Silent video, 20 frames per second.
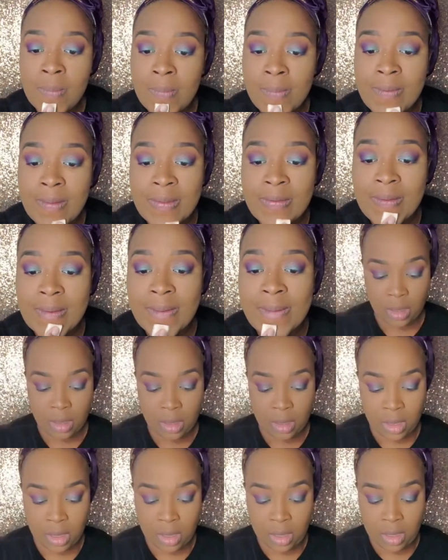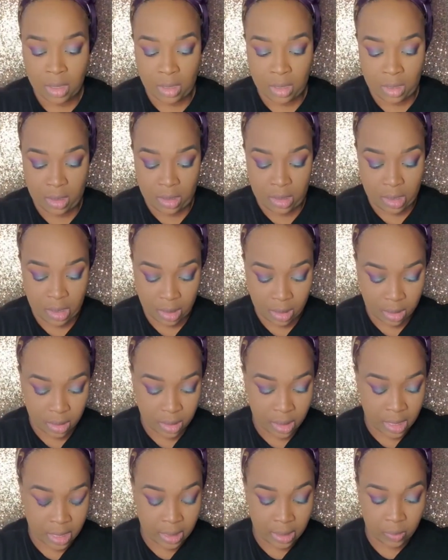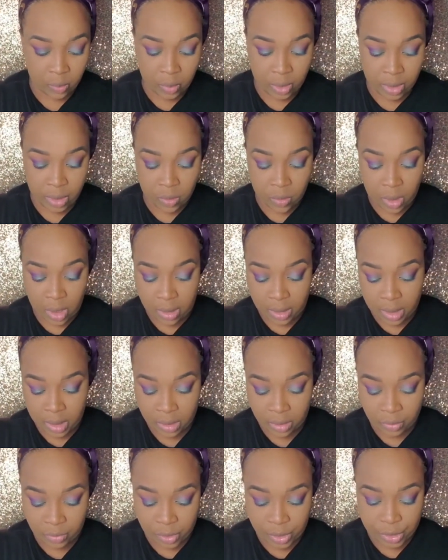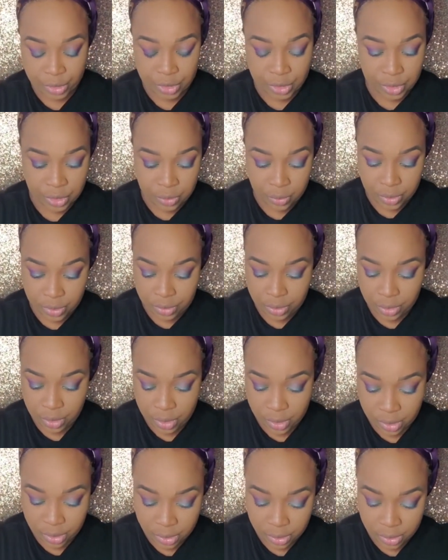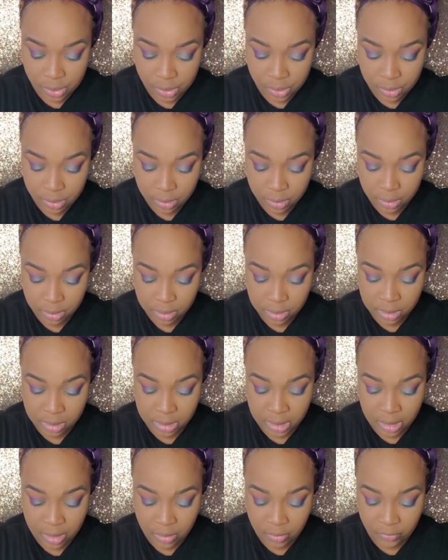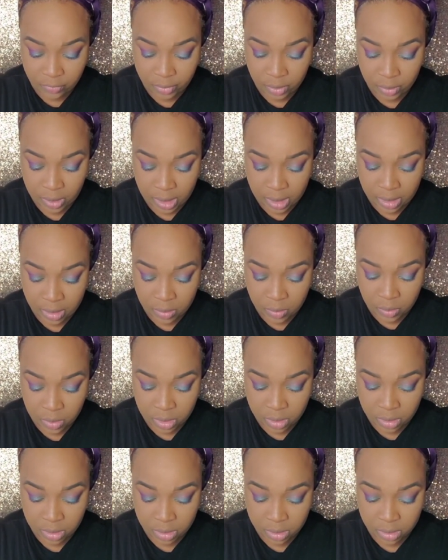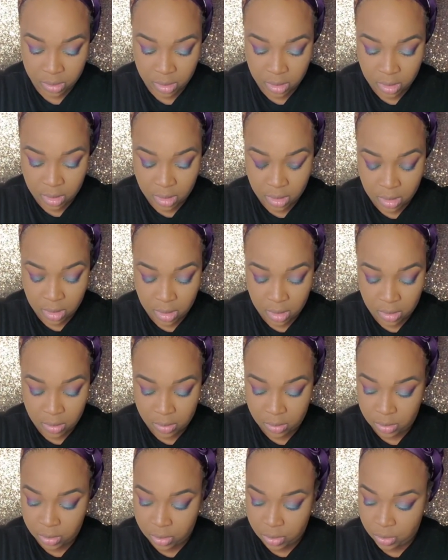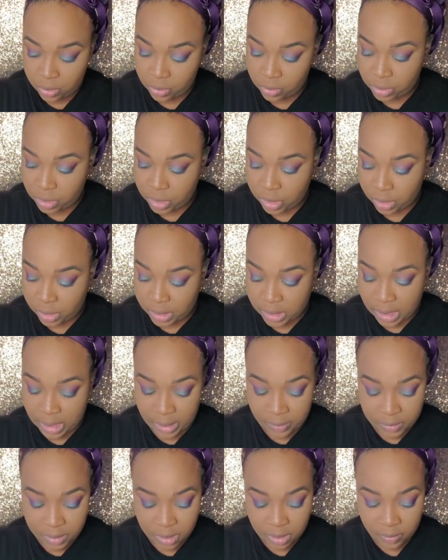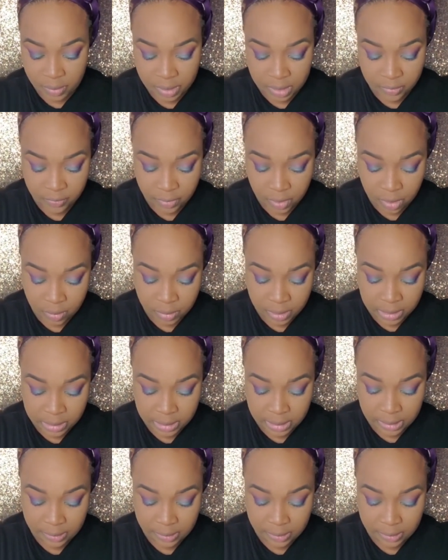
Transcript: So, and when you are in a rush with yourself, you kind of want to use your time to the best of your ability.